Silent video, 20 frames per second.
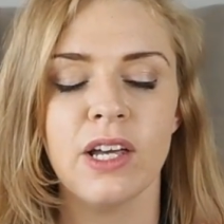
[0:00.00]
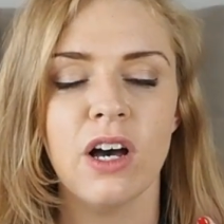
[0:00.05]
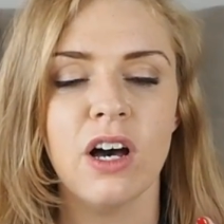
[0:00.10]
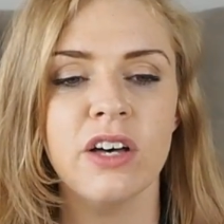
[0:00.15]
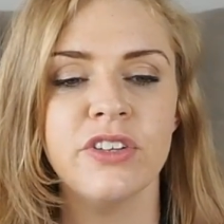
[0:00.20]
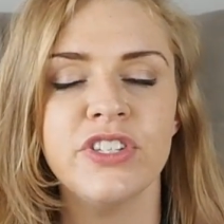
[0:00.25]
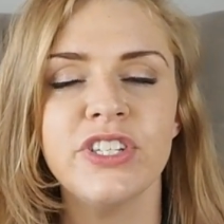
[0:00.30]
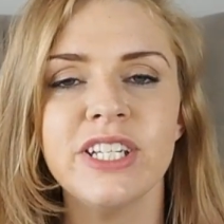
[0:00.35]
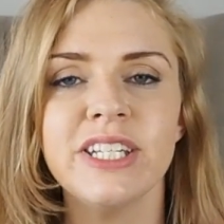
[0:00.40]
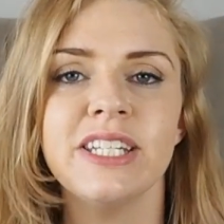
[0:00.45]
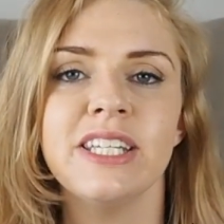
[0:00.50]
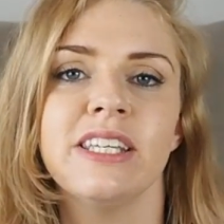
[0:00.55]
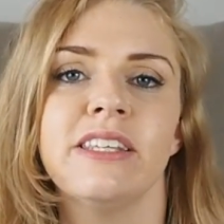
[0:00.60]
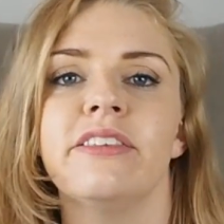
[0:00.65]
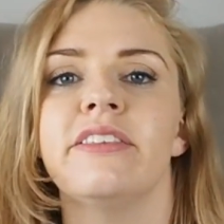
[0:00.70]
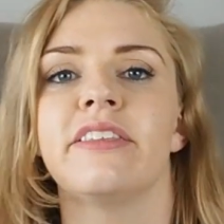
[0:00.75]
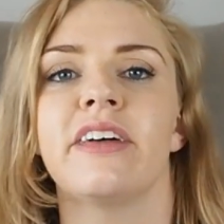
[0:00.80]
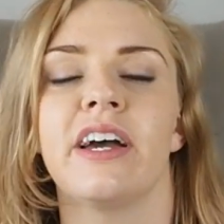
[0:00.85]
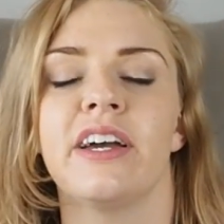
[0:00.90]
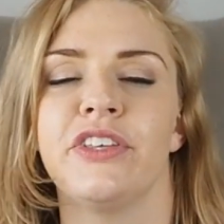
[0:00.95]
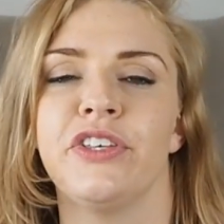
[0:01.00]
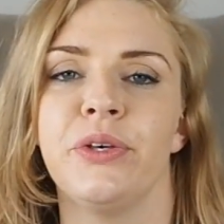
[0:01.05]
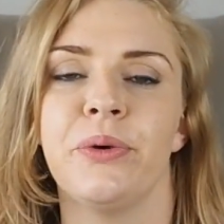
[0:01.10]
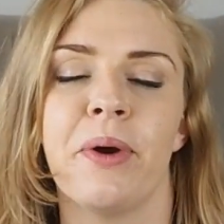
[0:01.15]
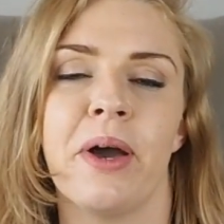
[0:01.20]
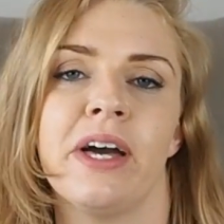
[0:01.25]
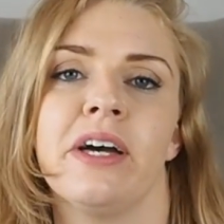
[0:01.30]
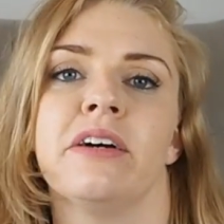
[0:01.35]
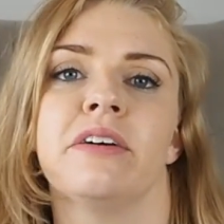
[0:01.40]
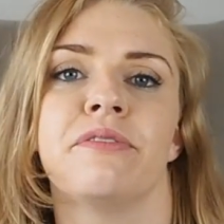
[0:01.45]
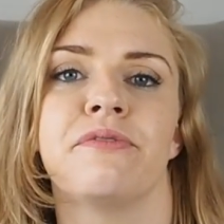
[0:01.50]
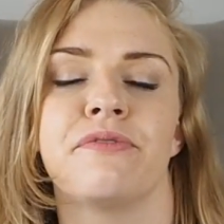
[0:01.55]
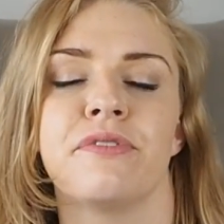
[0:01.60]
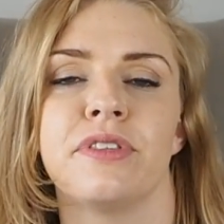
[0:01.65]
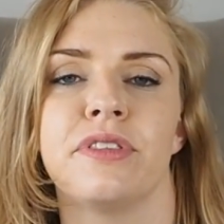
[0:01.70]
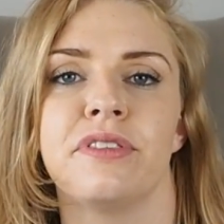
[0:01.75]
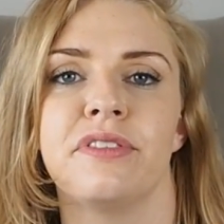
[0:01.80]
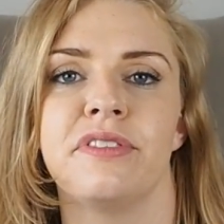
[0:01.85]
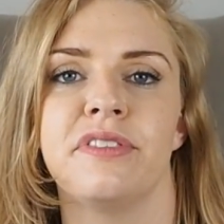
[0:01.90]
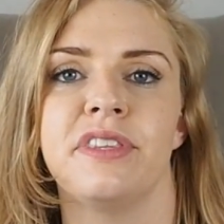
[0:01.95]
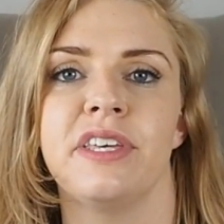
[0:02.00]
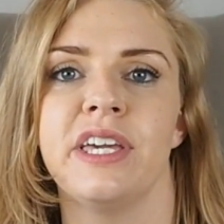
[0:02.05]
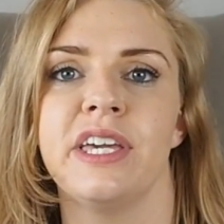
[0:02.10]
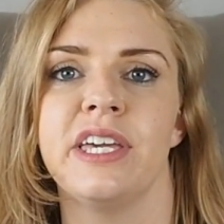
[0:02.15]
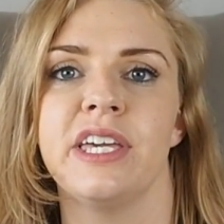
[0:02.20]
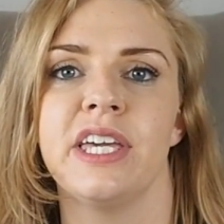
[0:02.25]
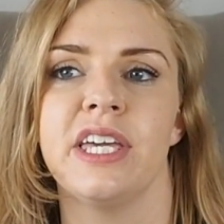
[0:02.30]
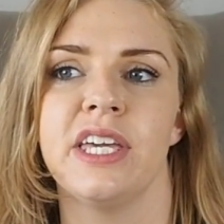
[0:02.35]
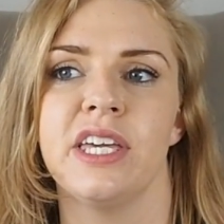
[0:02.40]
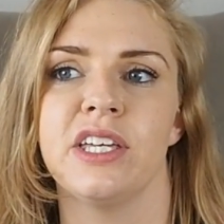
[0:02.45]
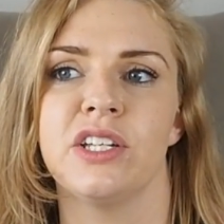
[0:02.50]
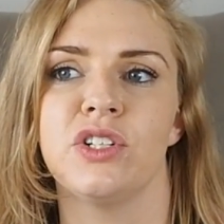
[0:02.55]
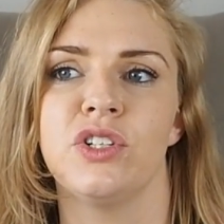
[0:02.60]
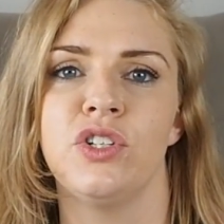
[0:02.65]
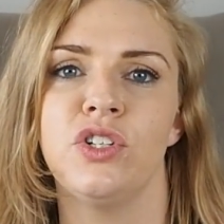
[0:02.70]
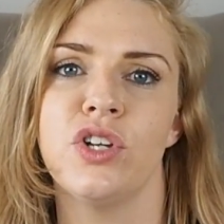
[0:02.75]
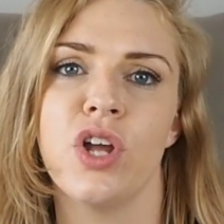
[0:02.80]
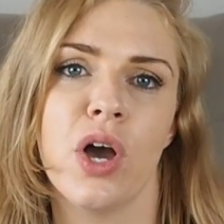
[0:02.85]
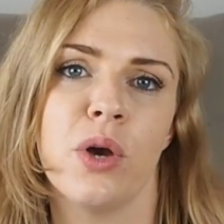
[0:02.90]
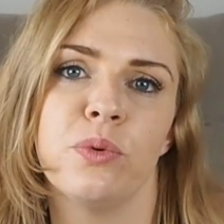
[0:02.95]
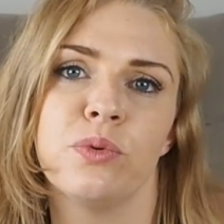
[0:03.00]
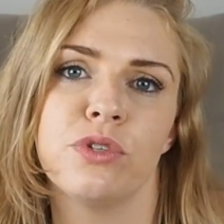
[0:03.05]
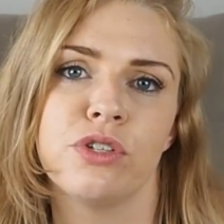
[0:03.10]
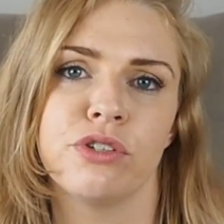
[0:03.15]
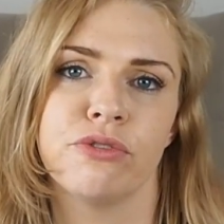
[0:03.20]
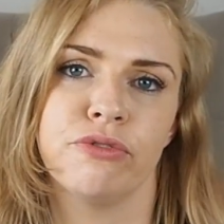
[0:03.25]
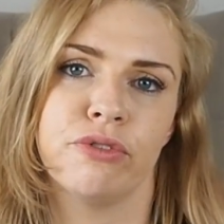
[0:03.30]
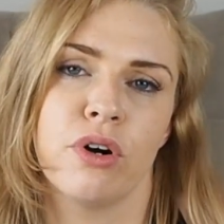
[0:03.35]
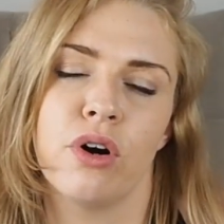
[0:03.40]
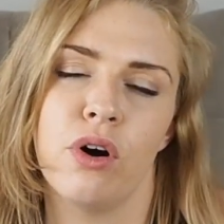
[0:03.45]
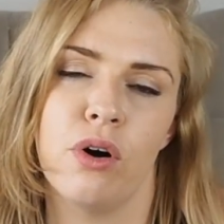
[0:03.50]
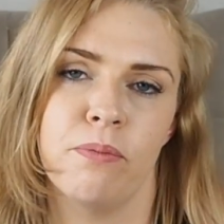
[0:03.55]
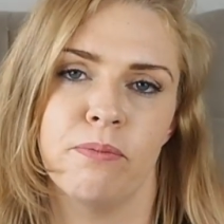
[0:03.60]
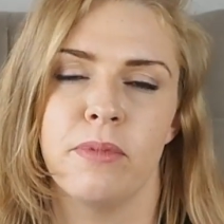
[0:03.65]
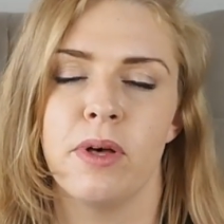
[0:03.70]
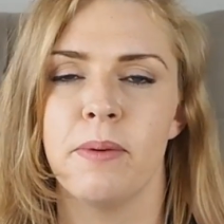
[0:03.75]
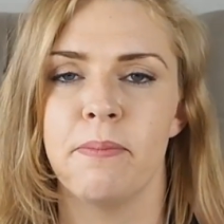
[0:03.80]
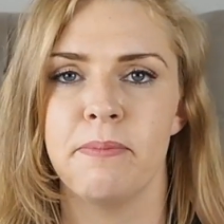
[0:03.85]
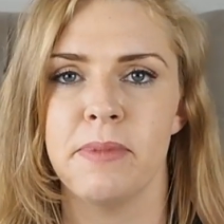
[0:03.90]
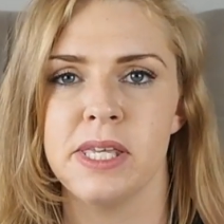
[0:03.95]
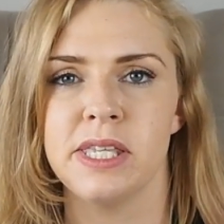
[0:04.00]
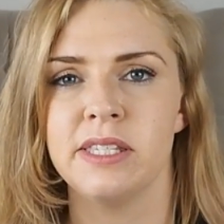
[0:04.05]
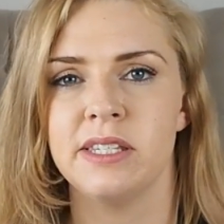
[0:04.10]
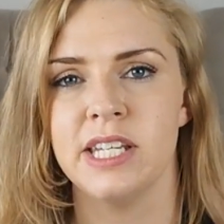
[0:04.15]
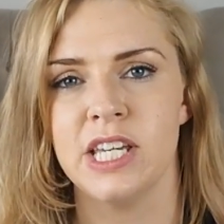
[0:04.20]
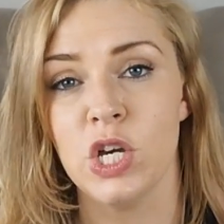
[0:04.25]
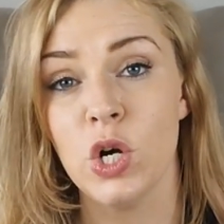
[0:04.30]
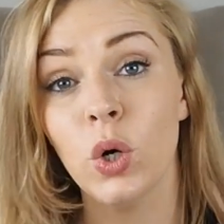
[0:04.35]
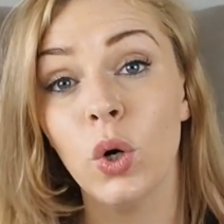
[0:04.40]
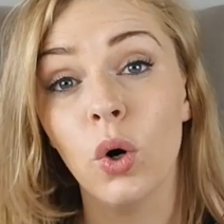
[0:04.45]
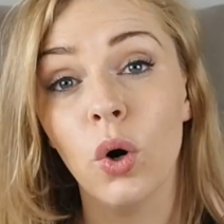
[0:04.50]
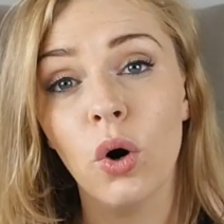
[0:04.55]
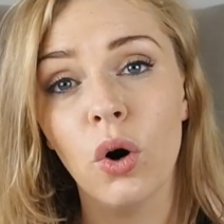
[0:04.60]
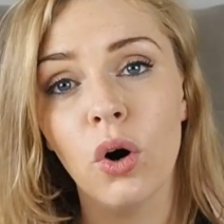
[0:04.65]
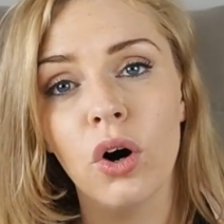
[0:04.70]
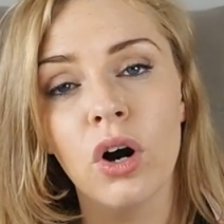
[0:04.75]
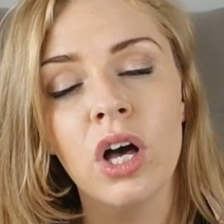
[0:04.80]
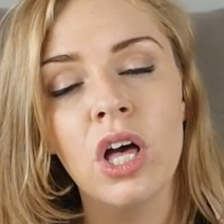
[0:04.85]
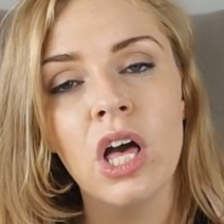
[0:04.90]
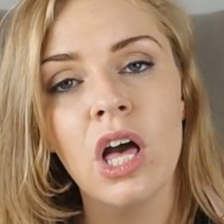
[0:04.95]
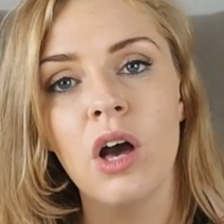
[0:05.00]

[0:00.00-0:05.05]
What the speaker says: Underneath that you have the notes from Miss Dior,